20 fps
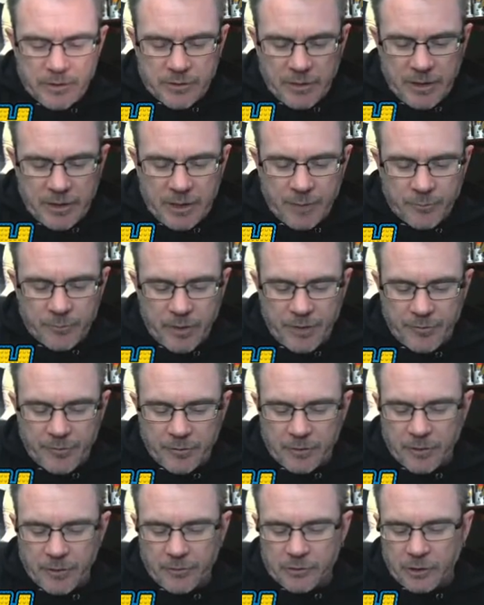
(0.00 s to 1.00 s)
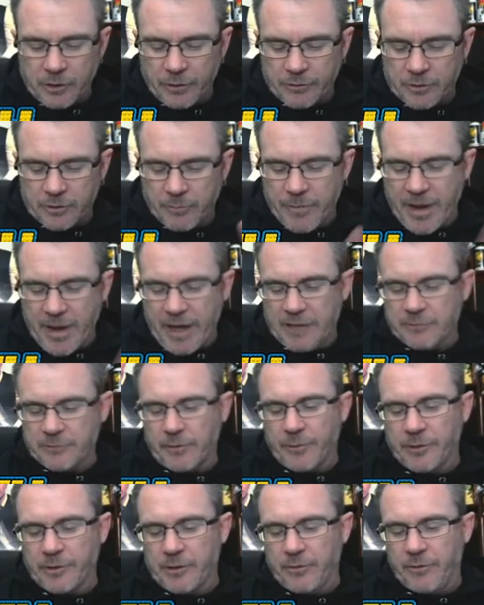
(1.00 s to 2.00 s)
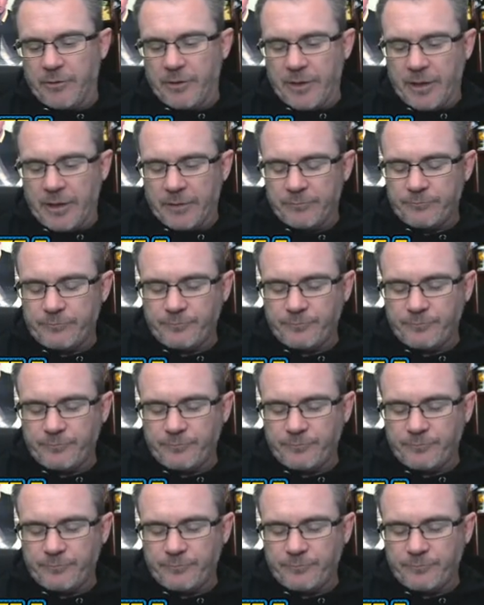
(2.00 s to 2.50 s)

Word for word: go ahead and upgrade the dojo to max while we're doing that.